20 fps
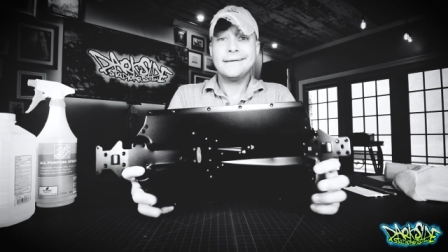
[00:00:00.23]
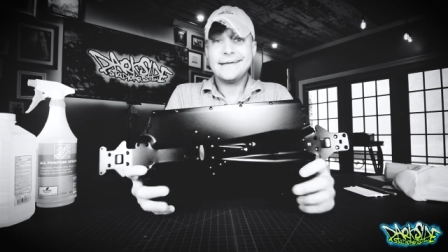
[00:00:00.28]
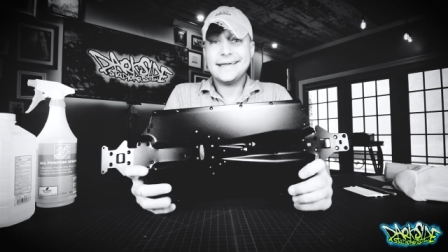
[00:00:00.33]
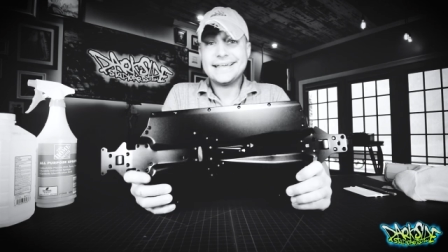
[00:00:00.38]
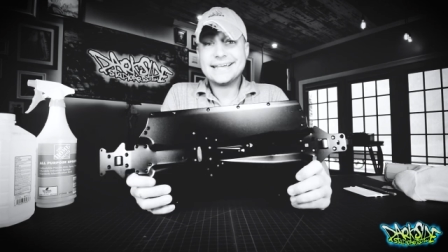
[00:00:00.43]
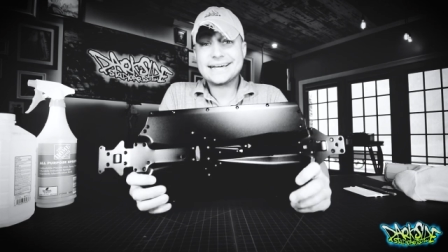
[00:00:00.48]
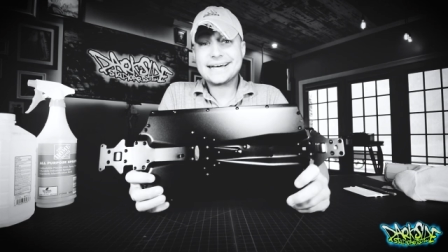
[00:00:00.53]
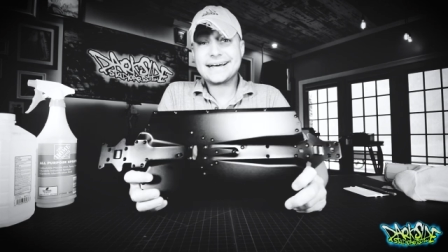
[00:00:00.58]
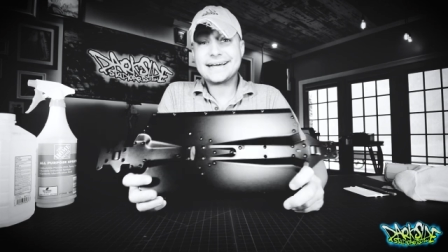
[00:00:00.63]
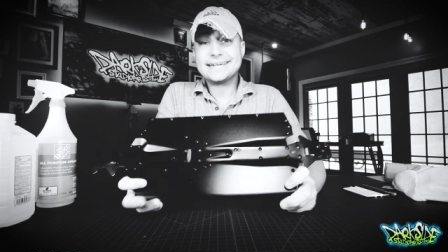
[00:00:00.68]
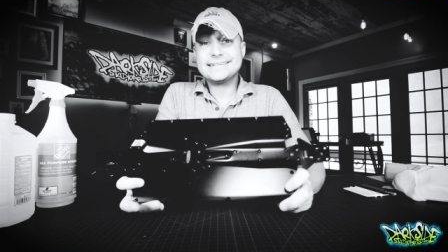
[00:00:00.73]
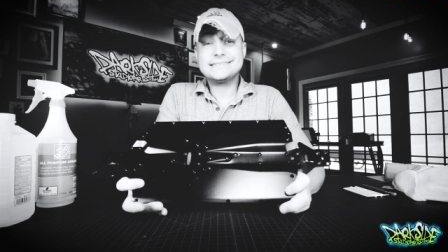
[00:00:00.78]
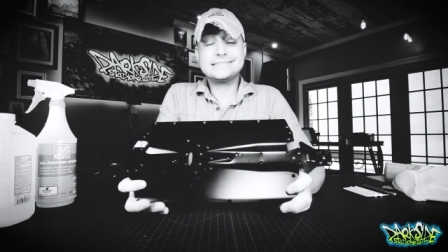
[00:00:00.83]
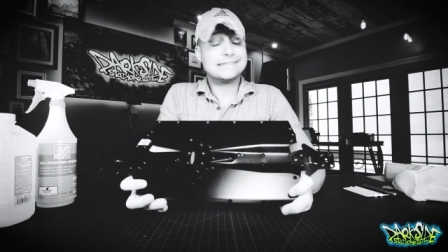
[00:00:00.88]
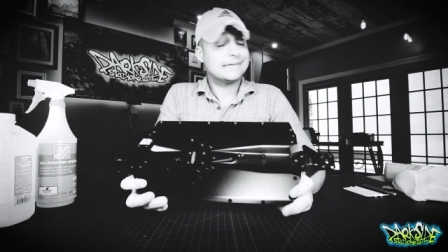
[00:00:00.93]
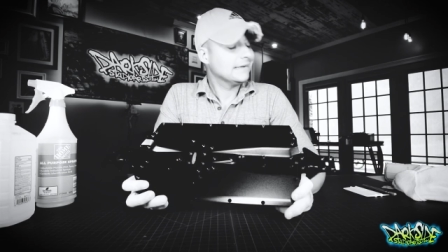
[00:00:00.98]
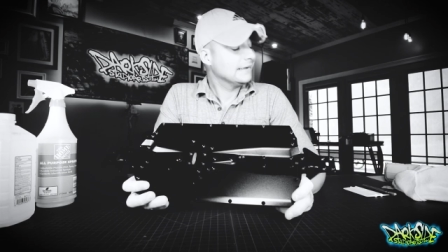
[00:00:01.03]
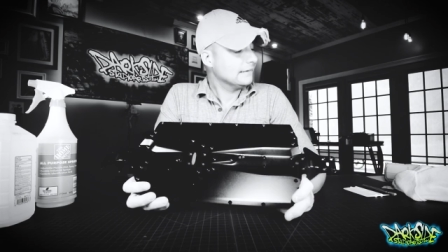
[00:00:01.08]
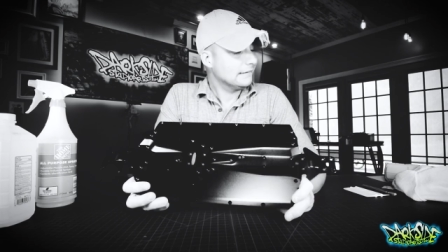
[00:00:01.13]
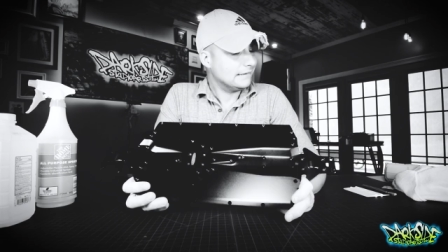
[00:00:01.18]
Hey
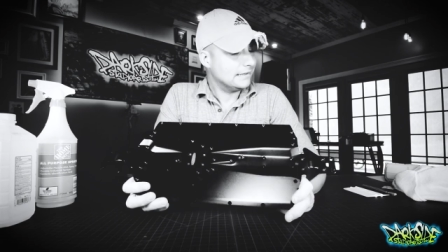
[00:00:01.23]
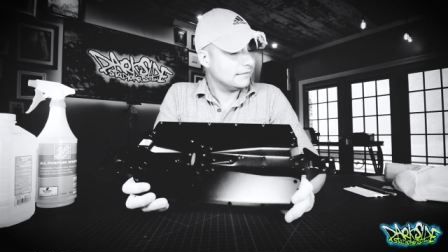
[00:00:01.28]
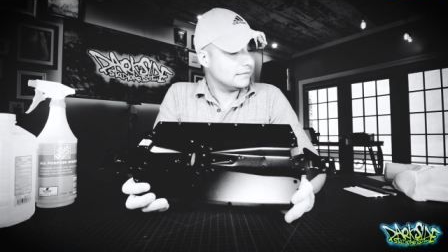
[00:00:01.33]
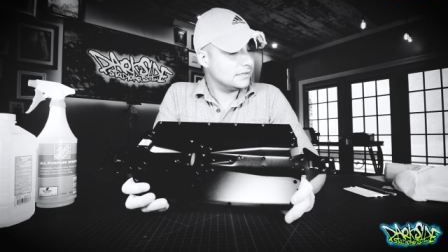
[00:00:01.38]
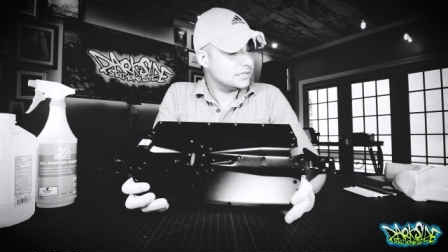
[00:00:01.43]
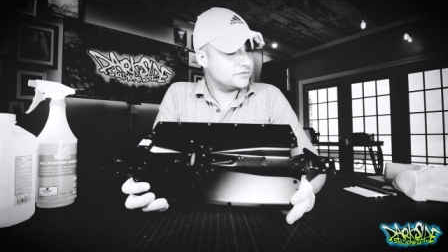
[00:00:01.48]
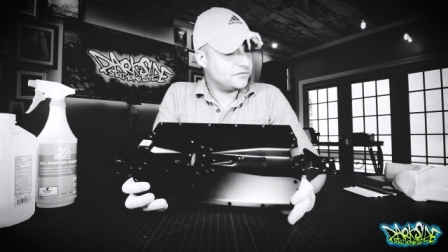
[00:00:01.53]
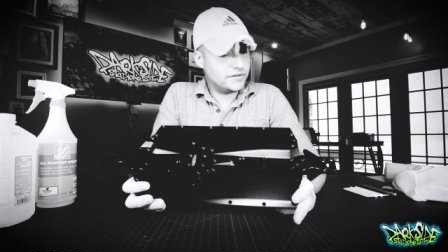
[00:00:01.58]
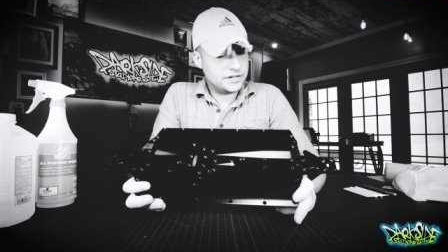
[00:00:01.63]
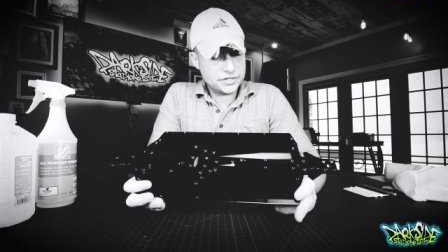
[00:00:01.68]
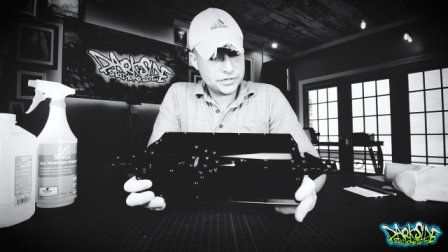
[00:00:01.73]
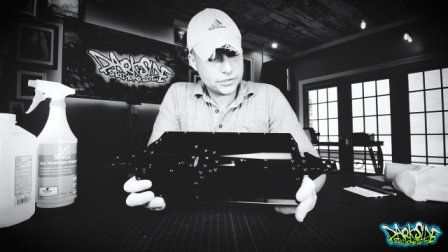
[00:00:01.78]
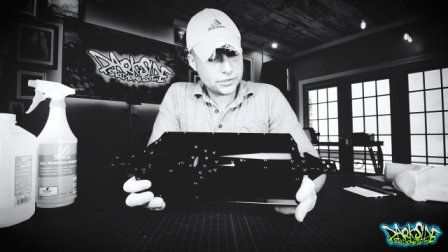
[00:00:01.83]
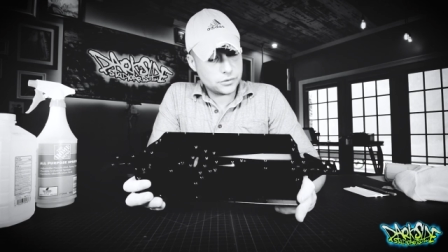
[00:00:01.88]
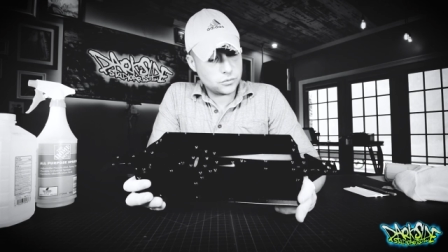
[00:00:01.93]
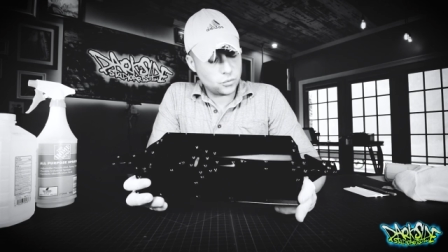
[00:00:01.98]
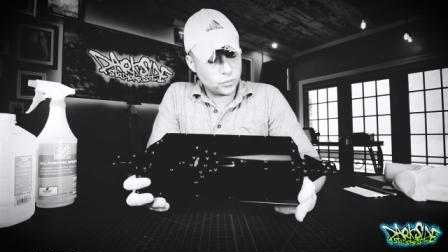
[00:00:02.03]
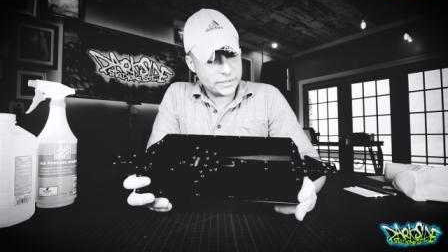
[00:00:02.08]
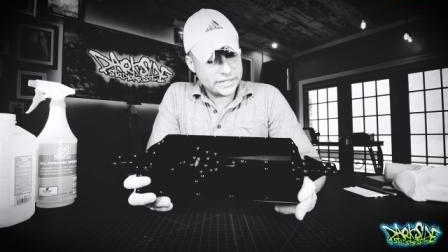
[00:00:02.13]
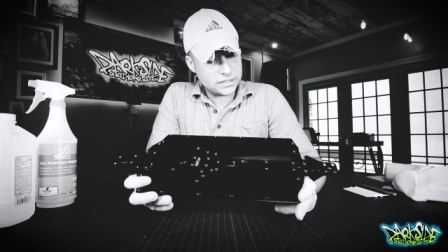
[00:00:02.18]
guys, in this
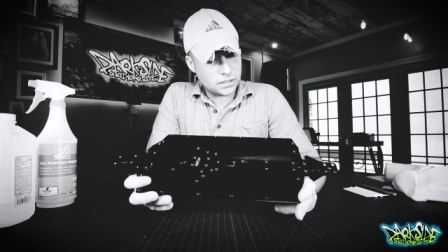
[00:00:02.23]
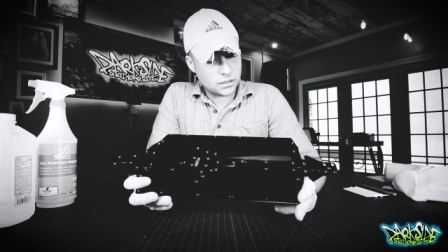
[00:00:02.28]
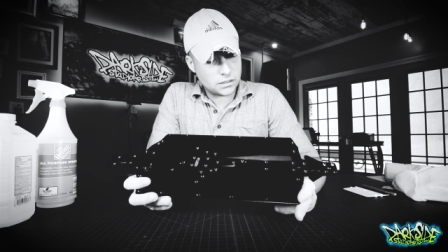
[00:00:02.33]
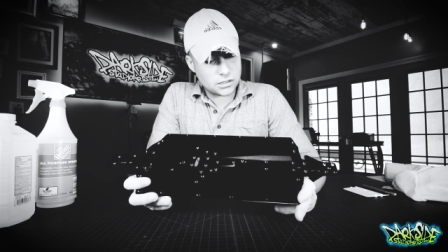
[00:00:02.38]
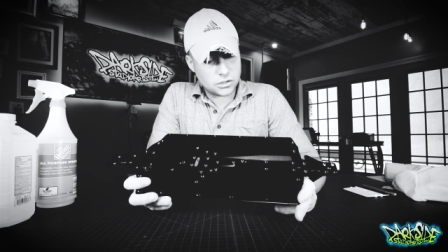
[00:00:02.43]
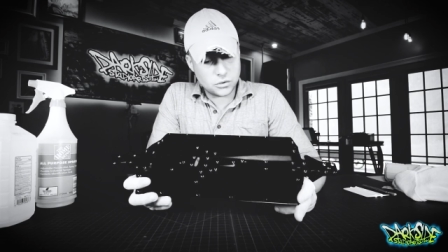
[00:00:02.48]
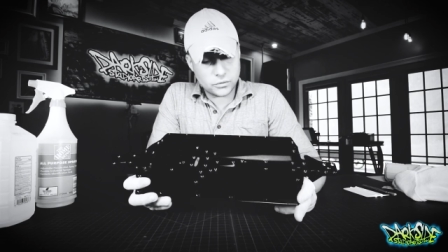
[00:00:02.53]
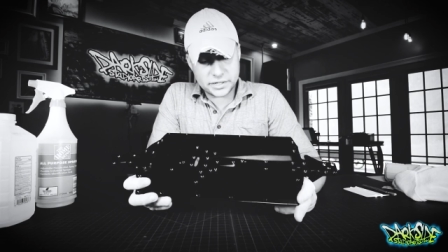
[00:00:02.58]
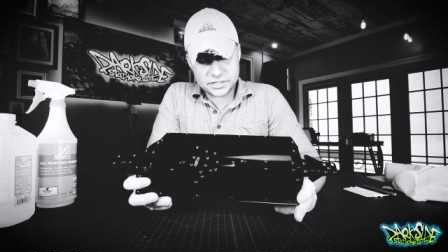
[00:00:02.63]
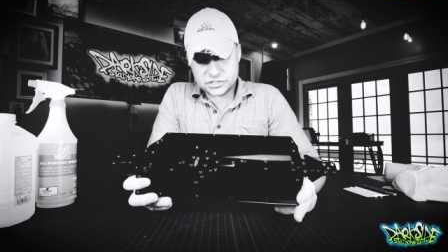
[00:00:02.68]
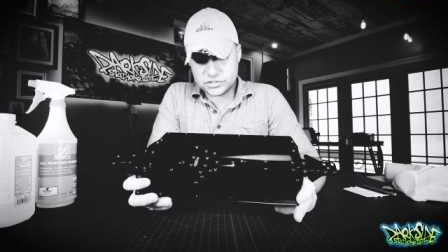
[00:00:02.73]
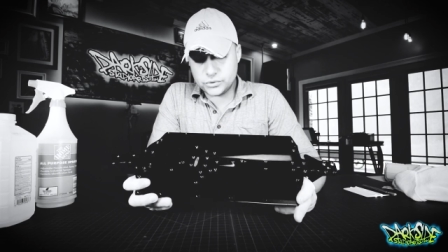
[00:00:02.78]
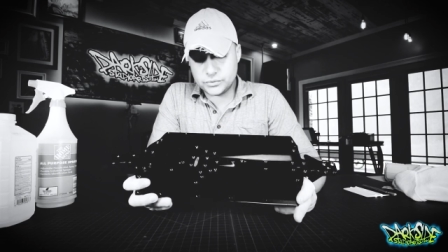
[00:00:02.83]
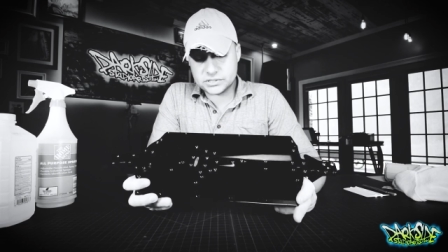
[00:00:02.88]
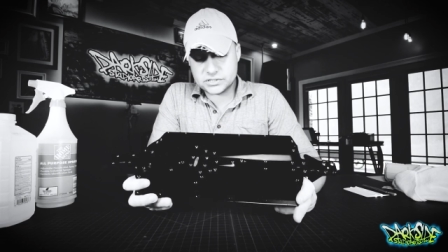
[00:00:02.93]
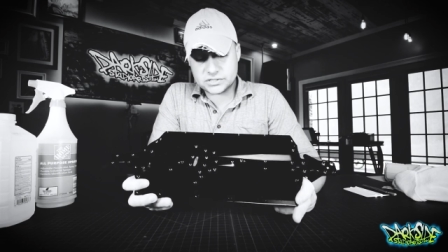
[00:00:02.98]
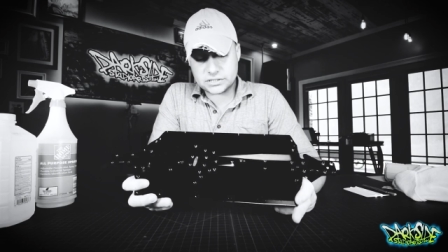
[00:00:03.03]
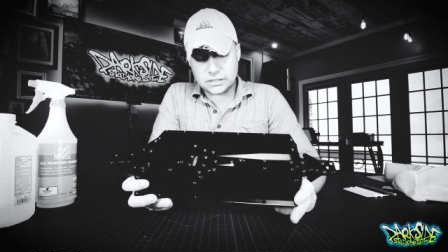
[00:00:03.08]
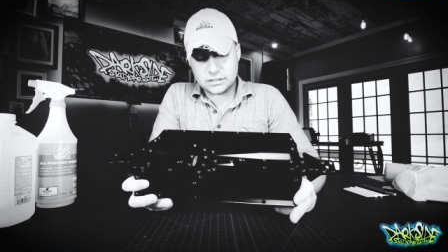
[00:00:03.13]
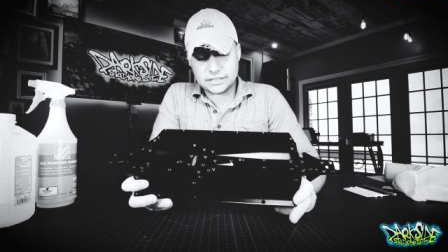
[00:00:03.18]
video we are going to
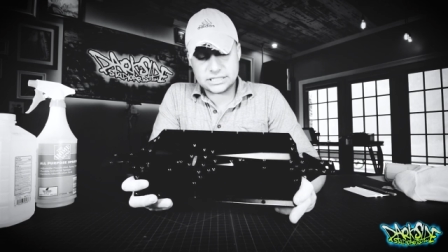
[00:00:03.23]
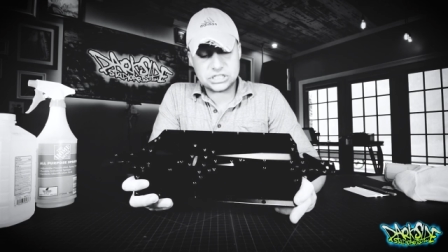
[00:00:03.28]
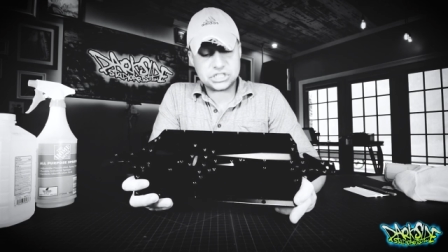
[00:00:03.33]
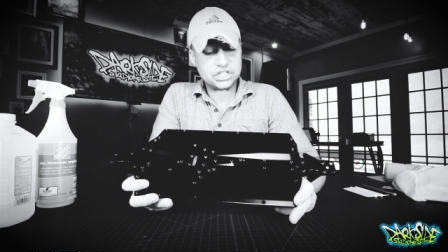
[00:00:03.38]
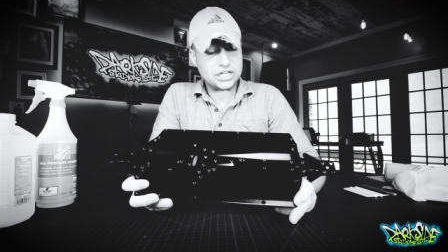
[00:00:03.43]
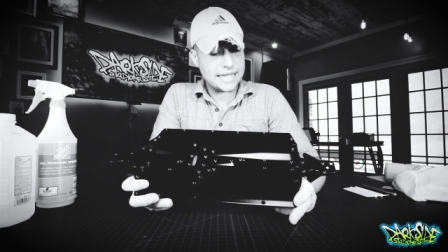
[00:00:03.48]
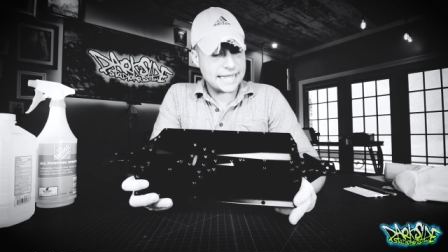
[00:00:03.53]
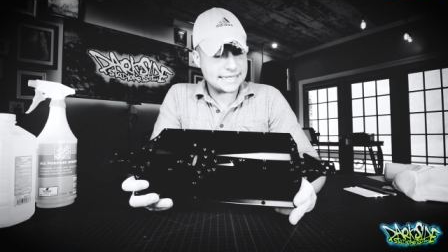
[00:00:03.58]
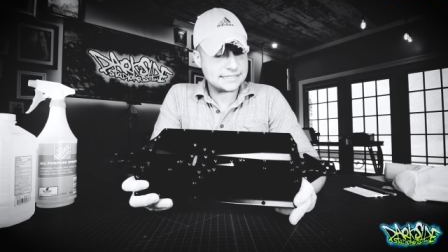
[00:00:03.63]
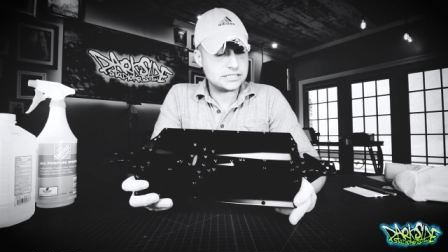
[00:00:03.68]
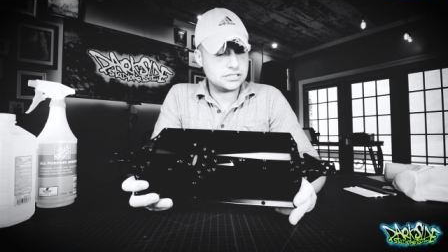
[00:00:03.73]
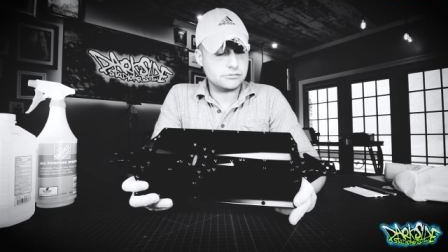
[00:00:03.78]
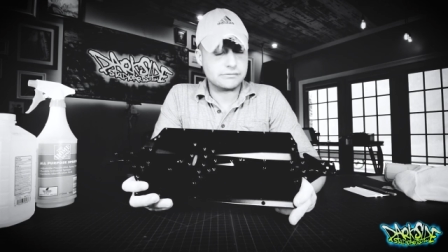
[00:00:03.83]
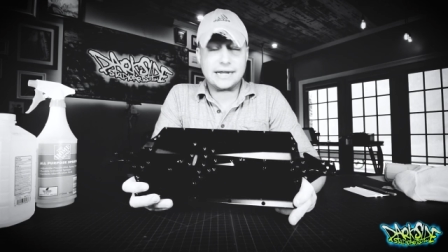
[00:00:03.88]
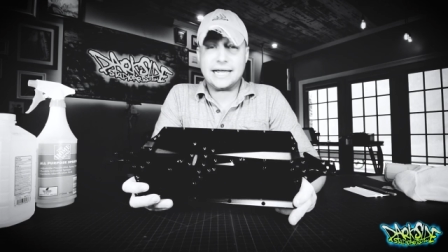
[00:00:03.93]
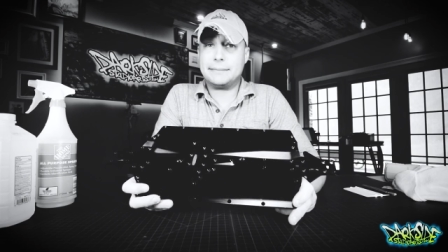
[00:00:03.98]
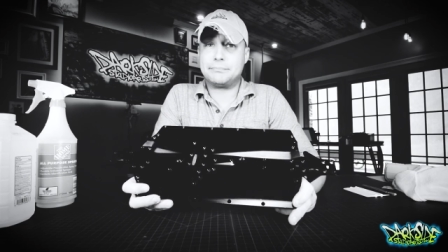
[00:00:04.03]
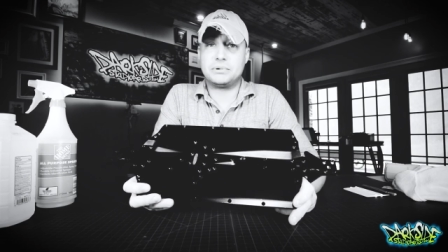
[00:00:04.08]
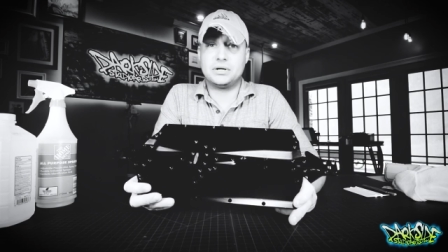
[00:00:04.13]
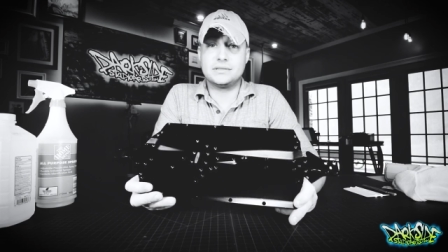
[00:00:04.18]
install a chassis
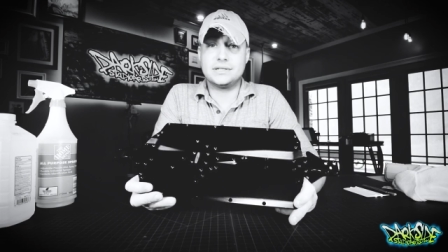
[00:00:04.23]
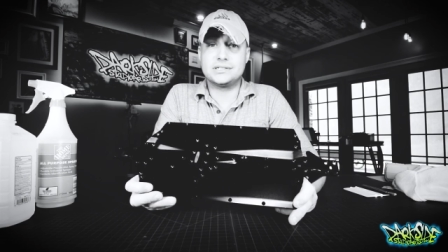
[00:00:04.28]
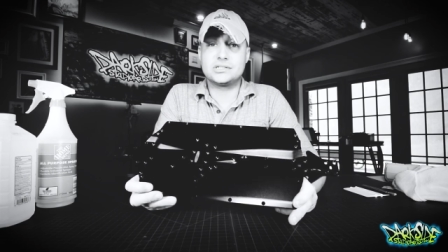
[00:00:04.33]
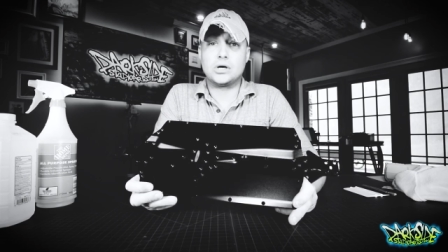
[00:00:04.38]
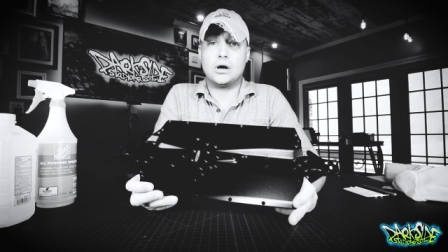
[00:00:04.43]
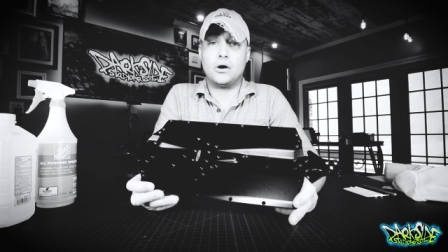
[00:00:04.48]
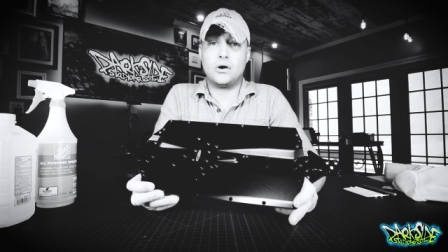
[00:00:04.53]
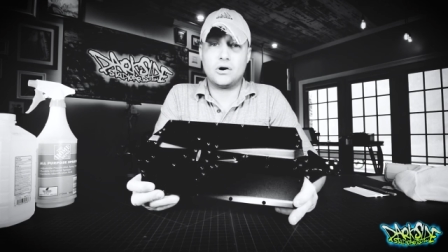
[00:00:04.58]
wrap on this